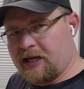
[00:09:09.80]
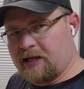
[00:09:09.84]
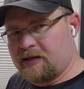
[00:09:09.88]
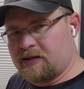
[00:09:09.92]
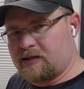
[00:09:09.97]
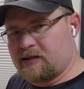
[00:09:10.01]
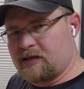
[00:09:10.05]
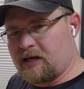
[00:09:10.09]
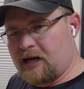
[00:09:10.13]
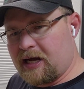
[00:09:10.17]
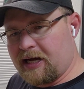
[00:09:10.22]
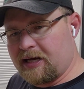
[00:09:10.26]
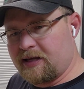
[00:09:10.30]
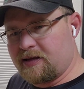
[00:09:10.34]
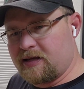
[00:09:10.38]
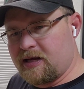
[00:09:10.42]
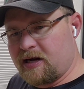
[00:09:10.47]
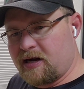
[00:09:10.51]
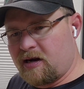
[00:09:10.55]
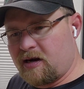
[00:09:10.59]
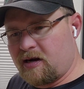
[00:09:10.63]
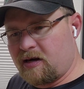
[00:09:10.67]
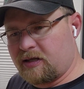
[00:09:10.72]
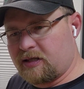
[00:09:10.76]
inside
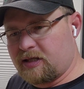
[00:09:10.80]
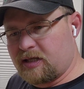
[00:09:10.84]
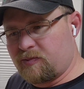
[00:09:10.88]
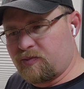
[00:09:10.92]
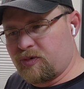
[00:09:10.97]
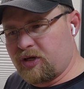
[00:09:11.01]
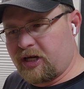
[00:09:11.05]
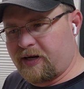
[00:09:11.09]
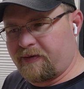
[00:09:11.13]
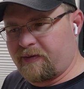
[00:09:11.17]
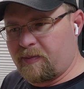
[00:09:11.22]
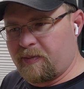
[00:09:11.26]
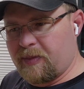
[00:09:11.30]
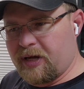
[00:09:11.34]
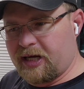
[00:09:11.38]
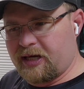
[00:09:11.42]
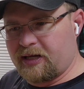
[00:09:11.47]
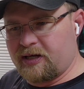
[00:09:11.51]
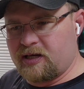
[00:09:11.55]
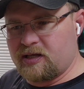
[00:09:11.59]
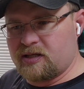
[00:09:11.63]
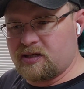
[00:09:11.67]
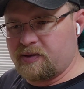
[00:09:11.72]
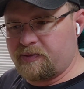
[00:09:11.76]
there. It's some kind of a
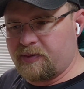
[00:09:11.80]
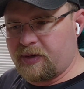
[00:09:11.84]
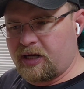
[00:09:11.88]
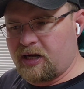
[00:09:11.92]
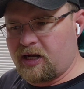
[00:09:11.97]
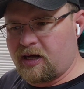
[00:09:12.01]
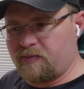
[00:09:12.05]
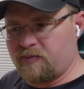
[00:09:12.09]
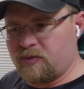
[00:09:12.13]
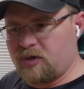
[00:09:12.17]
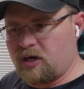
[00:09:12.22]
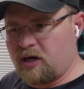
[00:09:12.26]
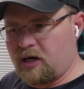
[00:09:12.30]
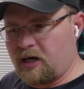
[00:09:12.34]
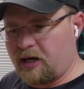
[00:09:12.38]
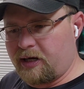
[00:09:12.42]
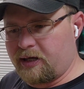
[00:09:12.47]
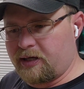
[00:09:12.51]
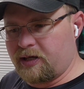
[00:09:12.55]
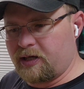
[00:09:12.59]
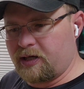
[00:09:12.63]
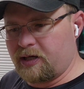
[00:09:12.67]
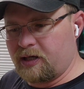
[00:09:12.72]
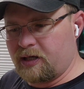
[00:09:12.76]
mechanism, and I'm
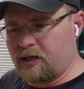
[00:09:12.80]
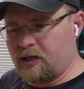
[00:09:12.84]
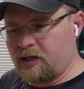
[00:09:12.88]
not